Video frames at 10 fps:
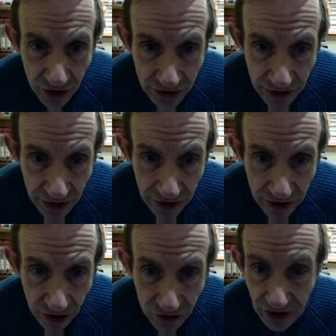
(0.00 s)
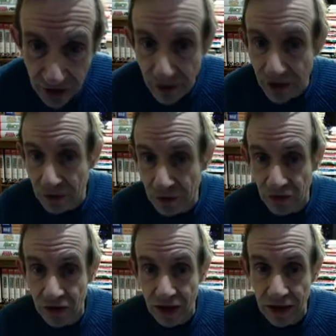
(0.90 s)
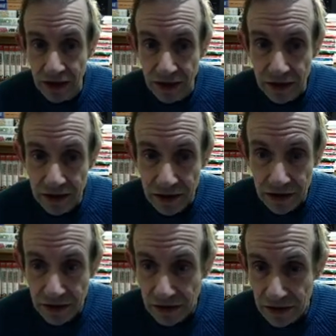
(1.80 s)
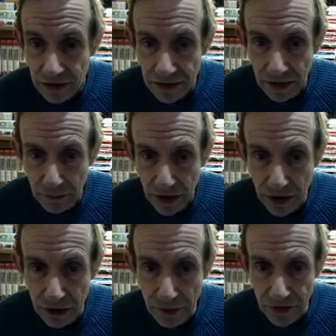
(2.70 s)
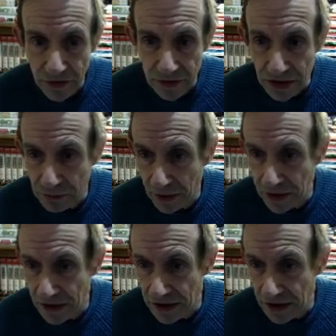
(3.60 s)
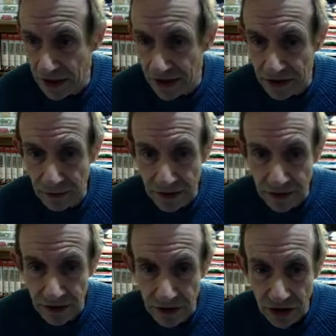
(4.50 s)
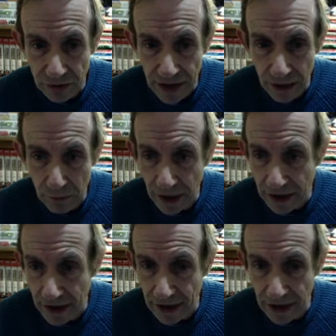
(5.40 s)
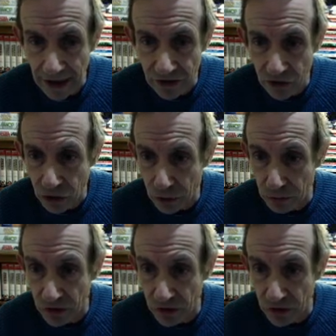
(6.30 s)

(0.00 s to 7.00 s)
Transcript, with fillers: I did it in a test run. You can see my early ones, and this one is the later one. So cat 1 and cat 2.